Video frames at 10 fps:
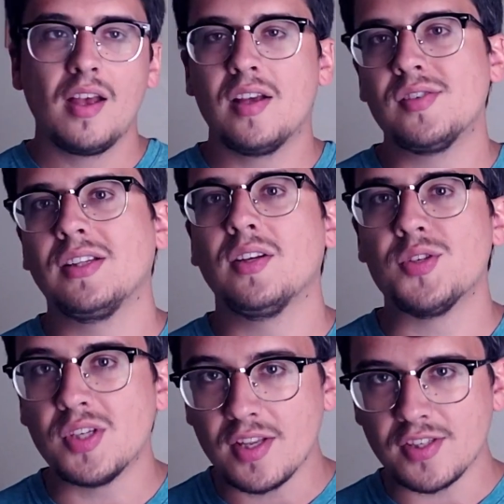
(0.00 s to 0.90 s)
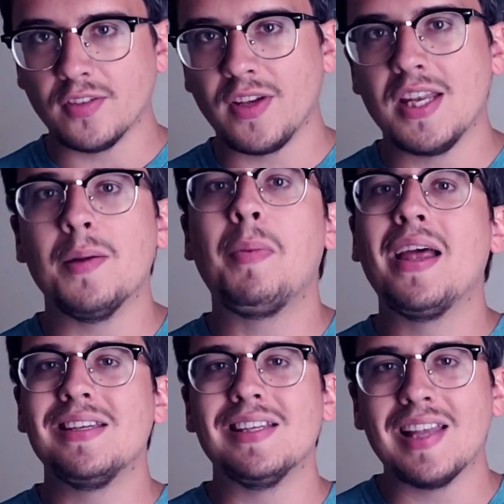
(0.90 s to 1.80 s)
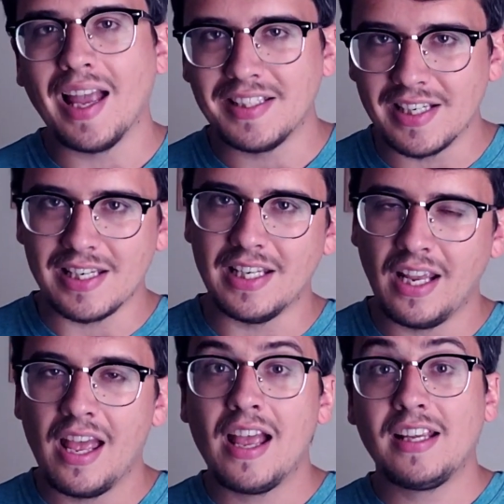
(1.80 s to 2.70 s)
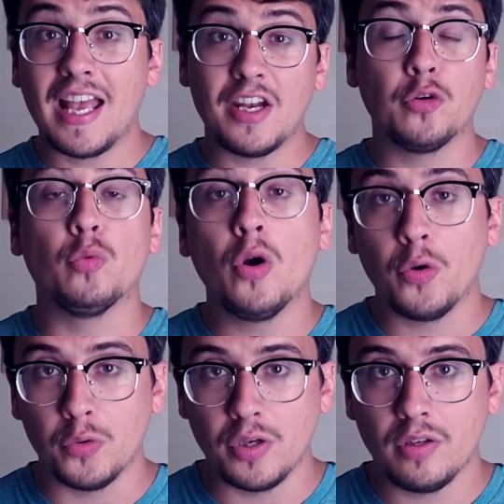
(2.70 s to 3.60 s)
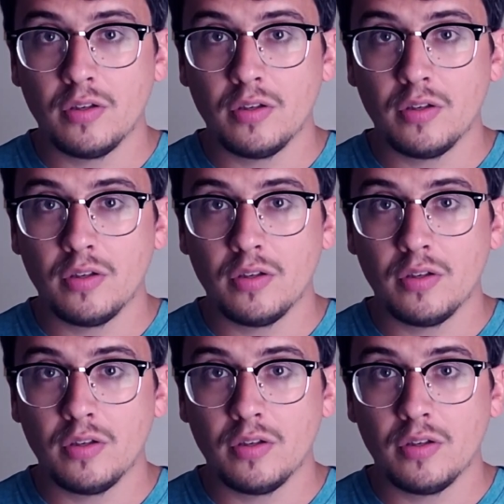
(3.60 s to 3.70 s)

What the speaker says: is that their sense of independent identity can erode.